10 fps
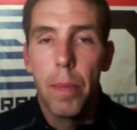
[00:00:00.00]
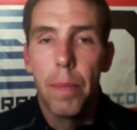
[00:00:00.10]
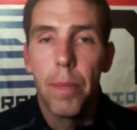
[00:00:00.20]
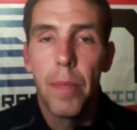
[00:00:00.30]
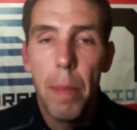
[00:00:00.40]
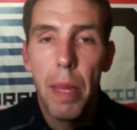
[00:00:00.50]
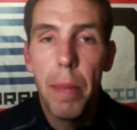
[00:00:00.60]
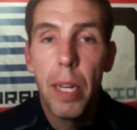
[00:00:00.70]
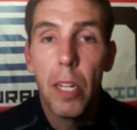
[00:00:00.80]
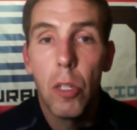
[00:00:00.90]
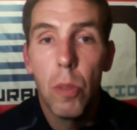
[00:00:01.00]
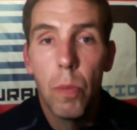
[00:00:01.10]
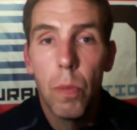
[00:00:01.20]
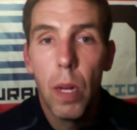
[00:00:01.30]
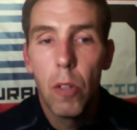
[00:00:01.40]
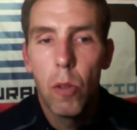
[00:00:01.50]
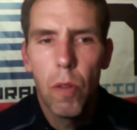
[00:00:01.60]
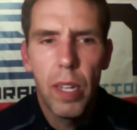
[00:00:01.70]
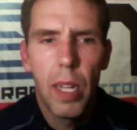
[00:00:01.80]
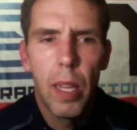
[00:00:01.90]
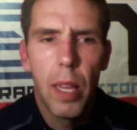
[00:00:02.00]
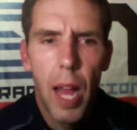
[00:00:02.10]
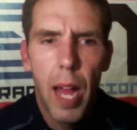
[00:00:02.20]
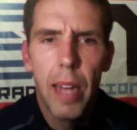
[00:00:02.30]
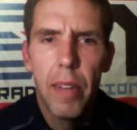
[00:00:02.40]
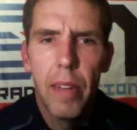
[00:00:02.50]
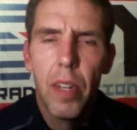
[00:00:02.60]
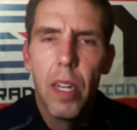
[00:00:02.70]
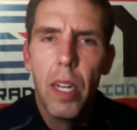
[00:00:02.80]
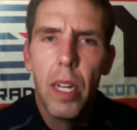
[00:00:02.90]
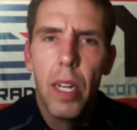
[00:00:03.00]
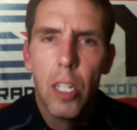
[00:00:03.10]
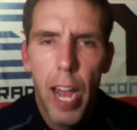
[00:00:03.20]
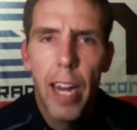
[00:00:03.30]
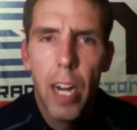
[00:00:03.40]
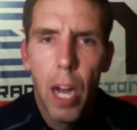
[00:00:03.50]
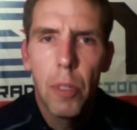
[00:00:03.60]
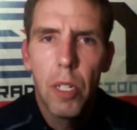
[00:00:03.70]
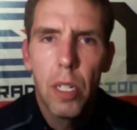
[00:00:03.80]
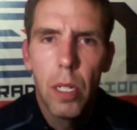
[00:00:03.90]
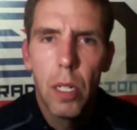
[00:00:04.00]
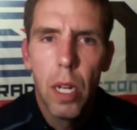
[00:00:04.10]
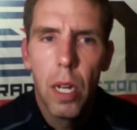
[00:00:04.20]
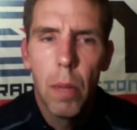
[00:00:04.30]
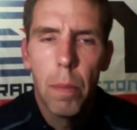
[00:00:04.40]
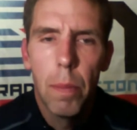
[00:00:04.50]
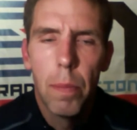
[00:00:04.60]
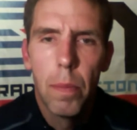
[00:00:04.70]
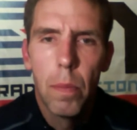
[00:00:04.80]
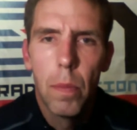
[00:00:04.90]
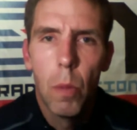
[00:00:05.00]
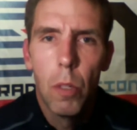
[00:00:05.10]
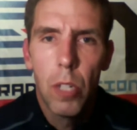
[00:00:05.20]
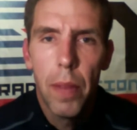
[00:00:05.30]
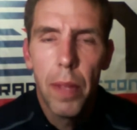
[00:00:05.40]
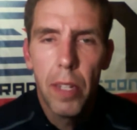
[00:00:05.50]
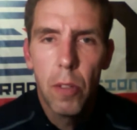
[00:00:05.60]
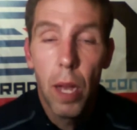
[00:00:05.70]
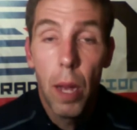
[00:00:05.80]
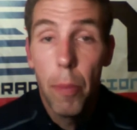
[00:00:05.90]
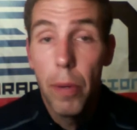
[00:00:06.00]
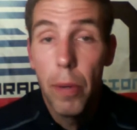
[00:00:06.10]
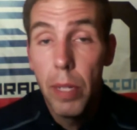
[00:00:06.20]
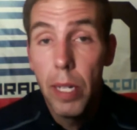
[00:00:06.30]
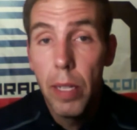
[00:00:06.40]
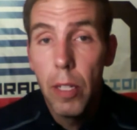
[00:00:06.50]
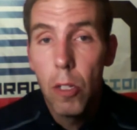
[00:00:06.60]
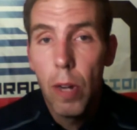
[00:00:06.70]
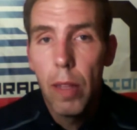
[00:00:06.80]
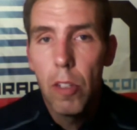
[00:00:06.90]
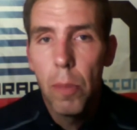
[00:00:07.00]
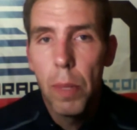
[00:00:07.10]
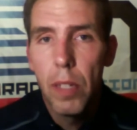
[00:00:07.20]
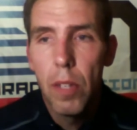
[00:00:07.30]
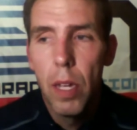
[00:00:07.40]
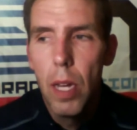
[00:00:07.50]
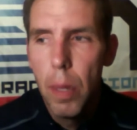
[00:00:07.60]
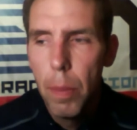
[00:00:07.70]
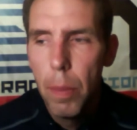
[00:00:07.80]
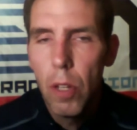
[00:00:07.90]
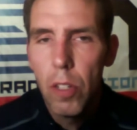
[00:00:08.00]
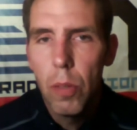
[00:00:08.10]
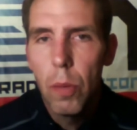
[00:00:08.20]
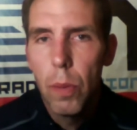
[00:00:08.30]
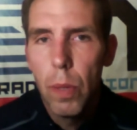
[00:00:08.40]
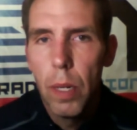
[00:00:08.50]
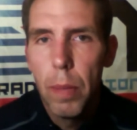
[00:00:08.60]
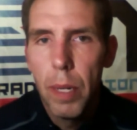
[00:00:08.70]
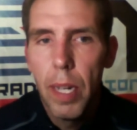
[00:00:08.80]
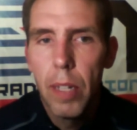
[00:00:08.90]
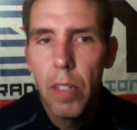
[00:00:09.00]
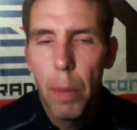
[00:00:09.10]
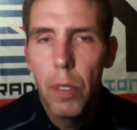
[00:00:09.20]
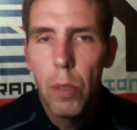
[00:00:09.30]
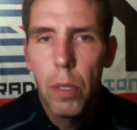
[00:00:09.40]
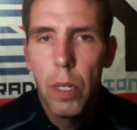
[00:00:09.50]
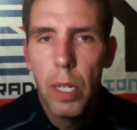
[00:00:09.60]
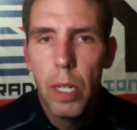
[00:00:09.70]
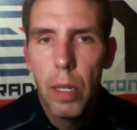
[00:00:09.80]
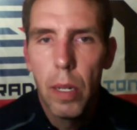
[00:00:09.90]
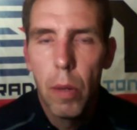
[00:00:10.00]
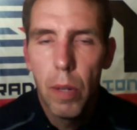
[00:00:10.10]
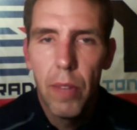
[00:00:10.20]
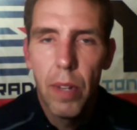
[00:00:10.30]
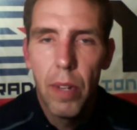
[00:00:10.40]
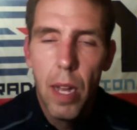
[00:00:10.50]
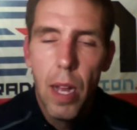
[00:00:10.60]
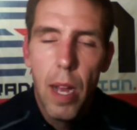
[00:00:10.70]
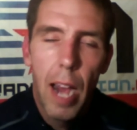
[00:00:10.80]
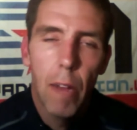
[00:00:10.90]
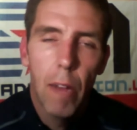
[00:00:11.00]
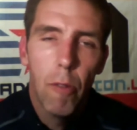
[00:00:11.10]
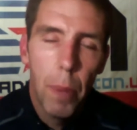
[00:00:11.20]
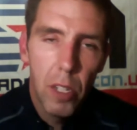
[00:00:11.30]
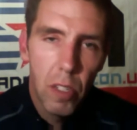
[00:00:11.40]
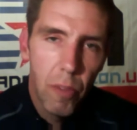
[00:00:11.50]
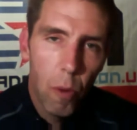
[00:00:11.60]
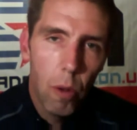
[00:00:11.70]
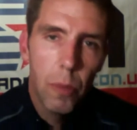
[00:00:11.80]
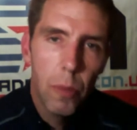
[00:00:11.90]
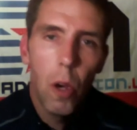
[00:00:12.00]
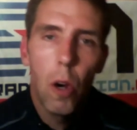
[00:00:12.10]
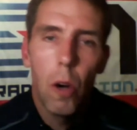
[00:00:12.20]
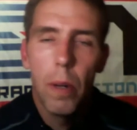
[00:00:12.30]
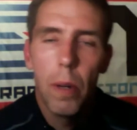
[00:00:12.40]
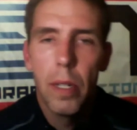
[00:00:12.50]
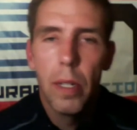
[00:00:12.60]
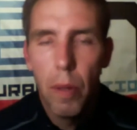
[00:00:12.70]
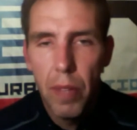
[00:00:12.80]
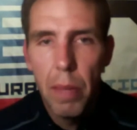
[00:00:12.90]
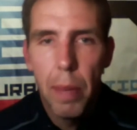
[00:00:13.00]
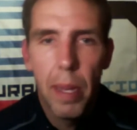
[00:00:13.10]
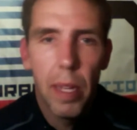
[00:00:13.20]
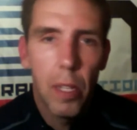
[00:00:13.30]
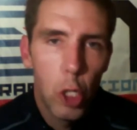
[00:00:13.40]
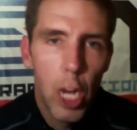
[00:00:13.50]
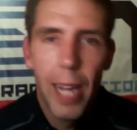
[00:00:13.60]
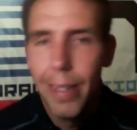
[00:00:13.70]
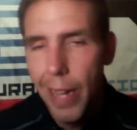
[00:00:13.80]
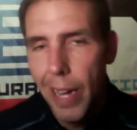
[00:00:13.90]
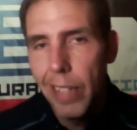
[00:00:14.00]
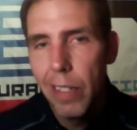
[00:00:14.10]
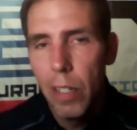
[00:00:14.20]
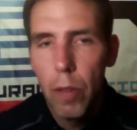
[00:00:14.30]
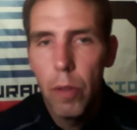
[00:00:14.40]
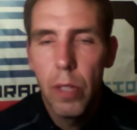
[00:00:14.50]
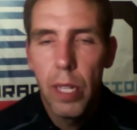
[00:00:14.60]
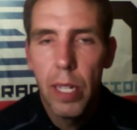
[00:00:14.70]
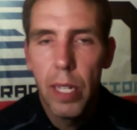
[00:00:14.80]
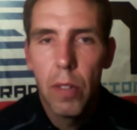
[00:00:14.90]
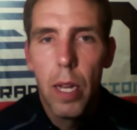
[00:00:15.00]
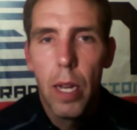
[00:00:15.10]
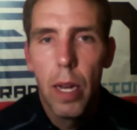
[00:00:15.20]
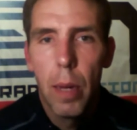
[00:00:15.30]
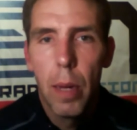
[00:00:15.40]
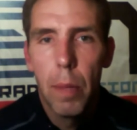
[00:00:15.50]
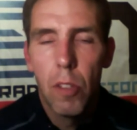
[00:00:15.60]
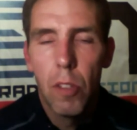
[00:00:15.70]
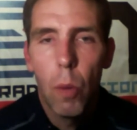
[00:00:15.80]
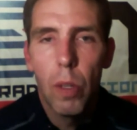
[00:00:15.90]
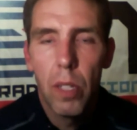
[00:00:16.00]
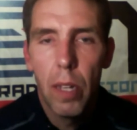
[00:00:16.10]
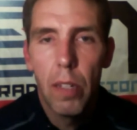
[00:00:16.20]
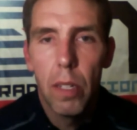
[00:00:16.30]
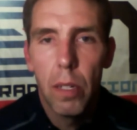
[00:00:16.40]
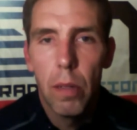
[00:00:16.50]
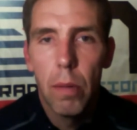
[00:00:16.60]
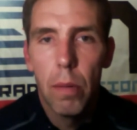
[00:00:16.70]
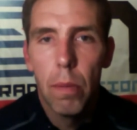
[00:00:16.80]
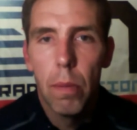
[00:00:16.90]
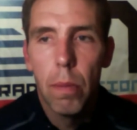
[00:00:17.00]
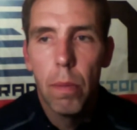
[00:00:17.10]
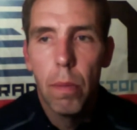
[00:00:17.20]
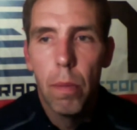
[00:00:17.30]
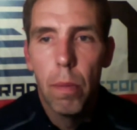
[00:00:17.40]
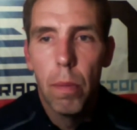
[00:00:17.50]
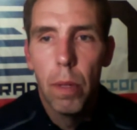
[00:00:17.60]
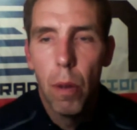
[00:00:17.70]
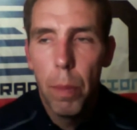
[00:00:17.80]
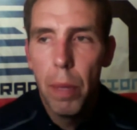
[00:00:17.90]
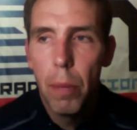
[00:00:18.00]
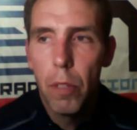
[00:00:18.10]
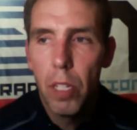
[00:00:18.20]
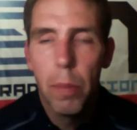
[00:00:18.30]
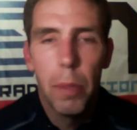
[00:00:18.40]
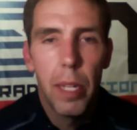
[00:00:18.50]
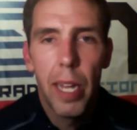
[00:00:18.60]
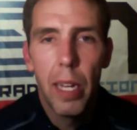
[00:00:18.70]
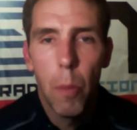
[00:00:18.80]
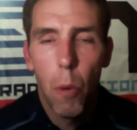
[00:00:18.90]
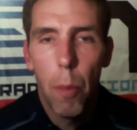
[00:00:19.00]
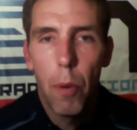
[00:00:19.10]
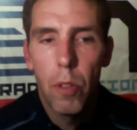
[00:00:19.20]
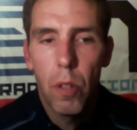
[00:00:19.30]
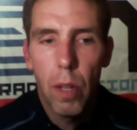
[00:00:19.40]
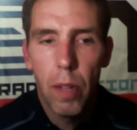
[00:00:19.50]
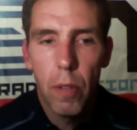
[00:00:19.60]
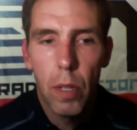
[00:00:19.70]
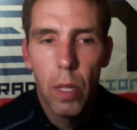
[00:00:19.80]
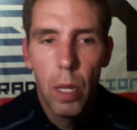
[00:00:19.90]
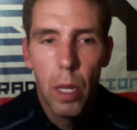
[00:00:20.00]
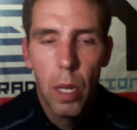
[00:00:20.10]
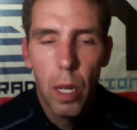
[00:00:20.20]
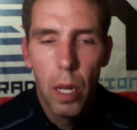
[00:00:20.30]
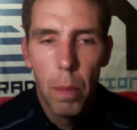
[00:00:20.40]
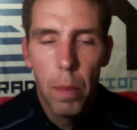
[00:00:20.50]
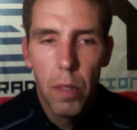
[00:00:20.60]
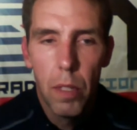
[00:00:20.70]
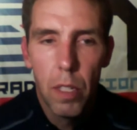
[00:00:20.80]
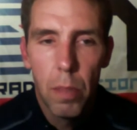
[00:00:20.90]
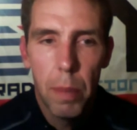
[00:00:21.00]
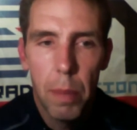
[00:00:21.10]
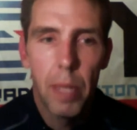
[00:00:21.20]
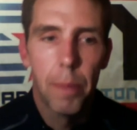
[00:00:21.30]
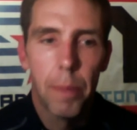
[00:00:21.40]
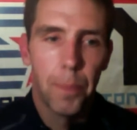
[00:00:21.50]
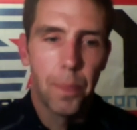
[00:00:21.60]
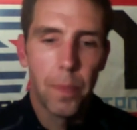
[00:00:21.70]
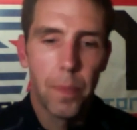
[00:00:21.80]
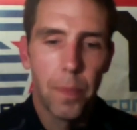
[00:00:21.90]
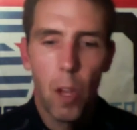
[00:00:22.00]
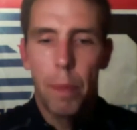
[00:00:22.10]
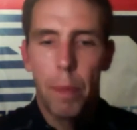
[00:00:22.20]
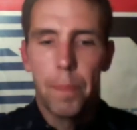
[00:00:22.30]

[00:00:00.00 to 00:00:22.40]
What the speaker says: that may be an issue. Sort of like a live chat option, which I think is pretty unique in the triathlon space. But it's also a nice opportunity, given how robust the forums are, and email and chat and text and all those things. It's always nice to, be able to communicate at a more personal level, as this may be. All right.